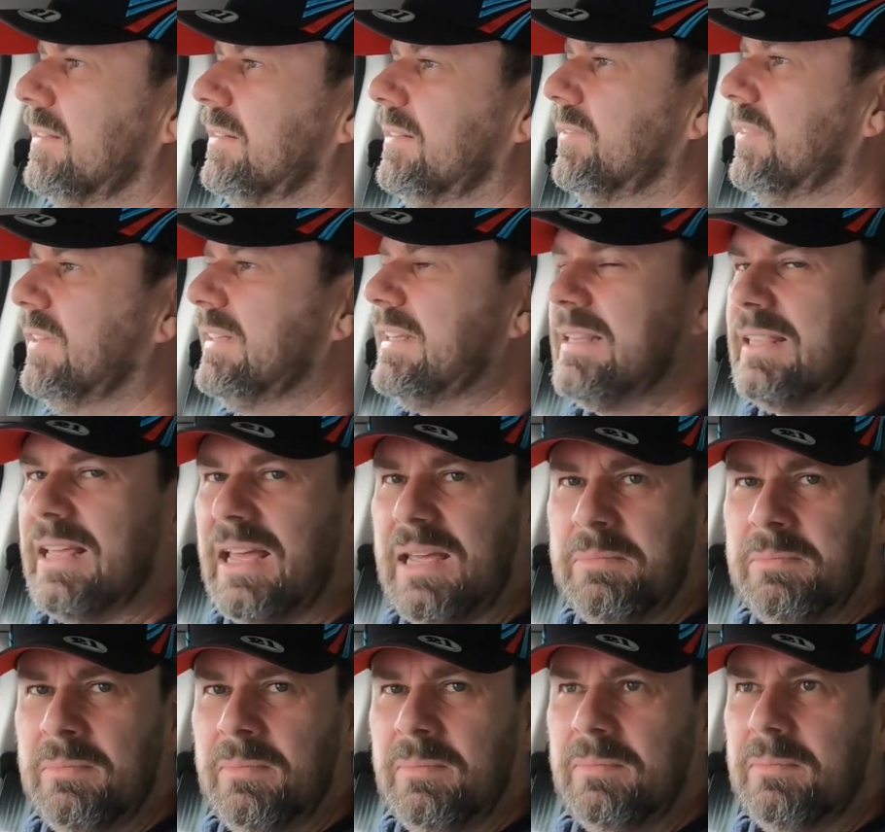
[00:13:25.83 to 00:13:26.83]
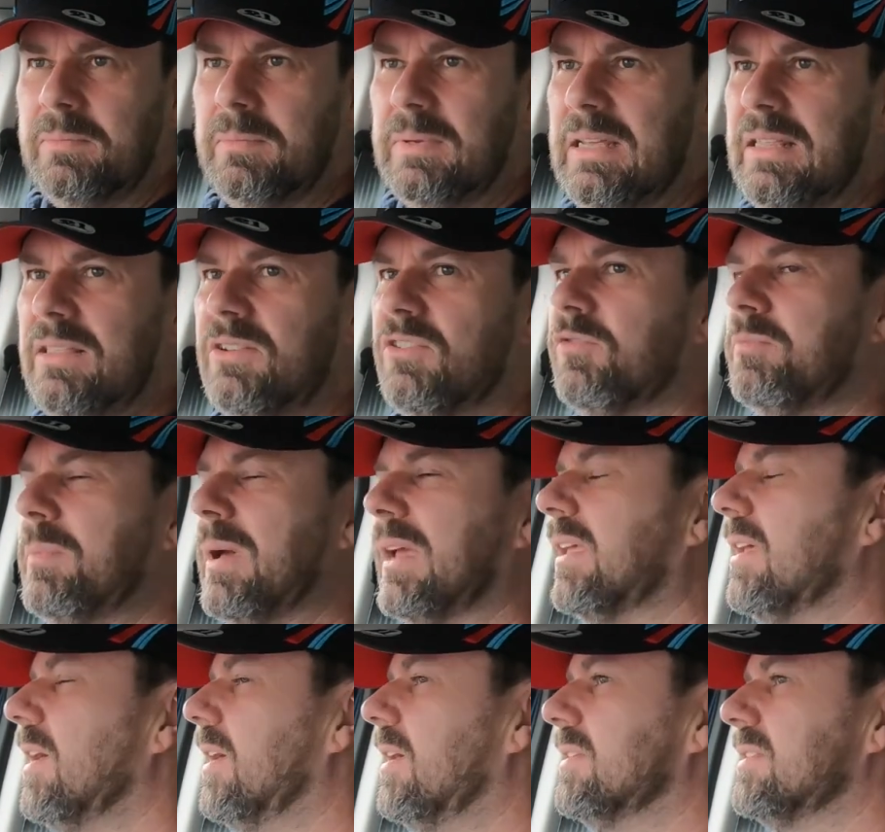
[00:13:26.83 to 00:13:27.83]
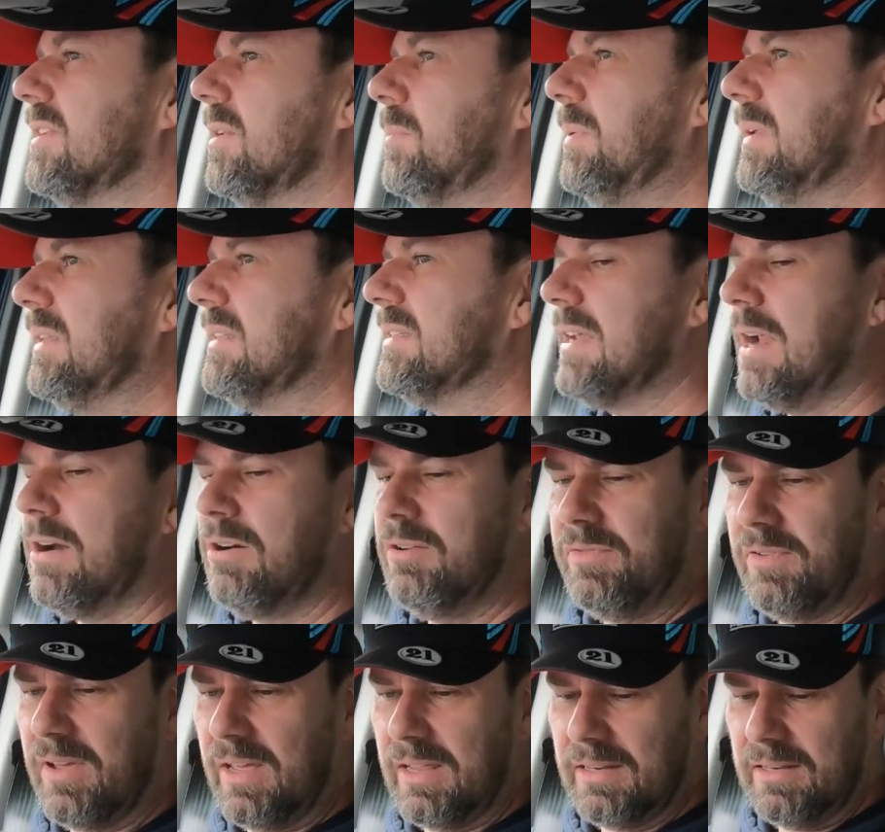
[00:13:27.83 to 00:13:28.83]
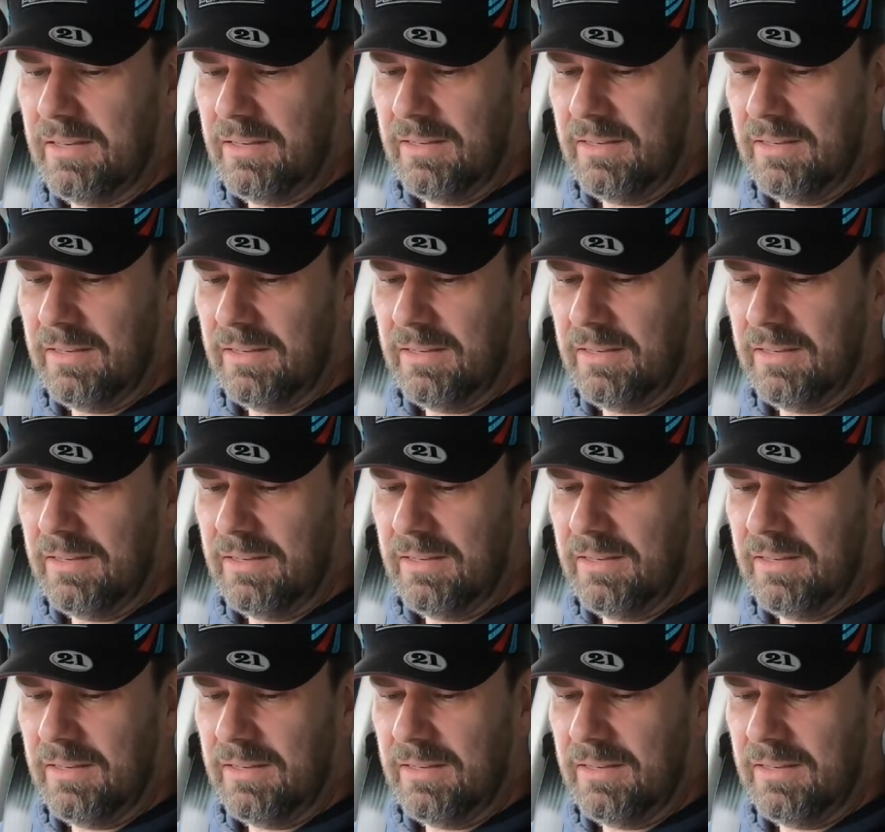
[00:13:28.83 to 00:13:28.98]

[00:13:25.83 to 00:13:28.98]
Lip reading: If I did that in either of my cars, I'd be terrified.